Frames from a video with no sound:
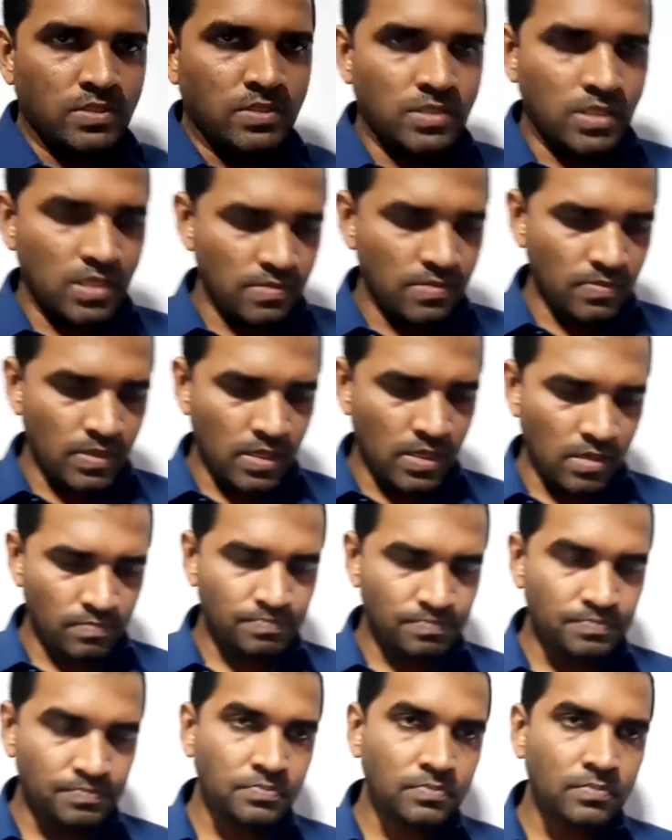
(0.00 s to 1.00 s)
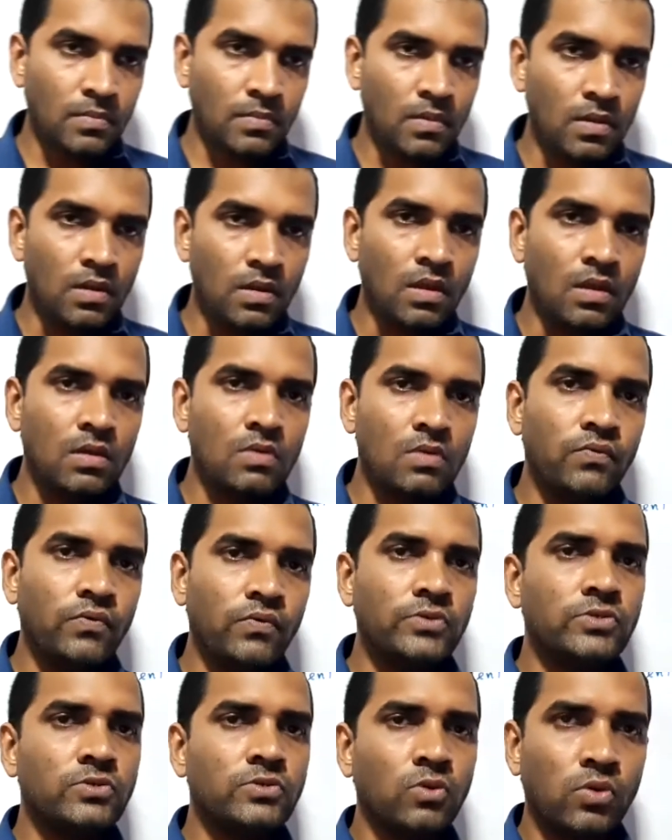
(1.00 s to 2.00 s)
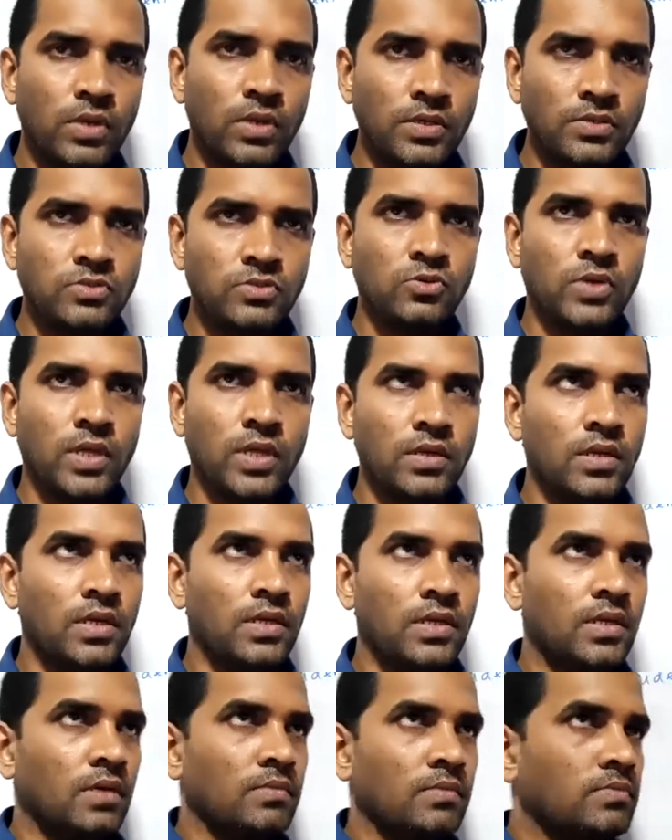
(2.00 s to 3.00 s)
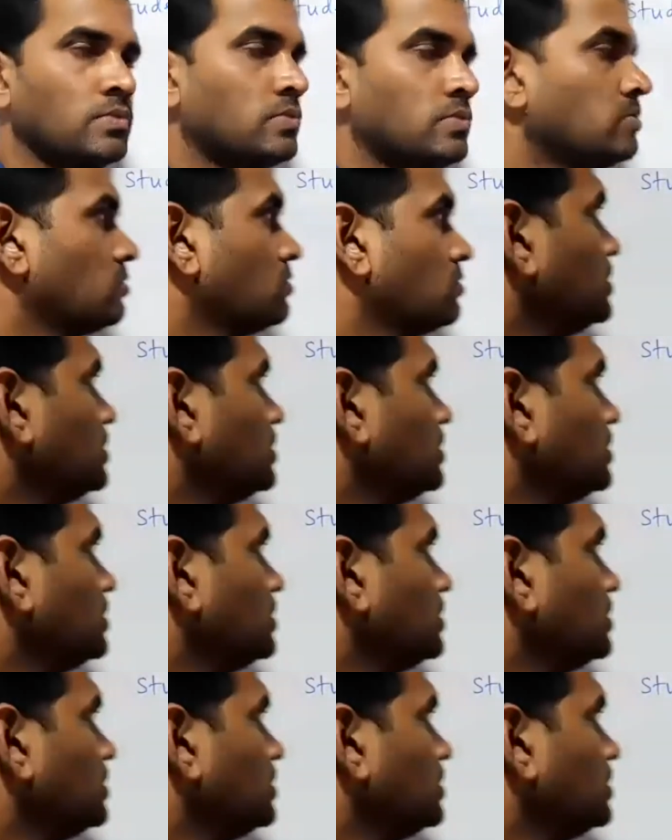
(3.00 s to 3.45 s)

a table for storing student data. So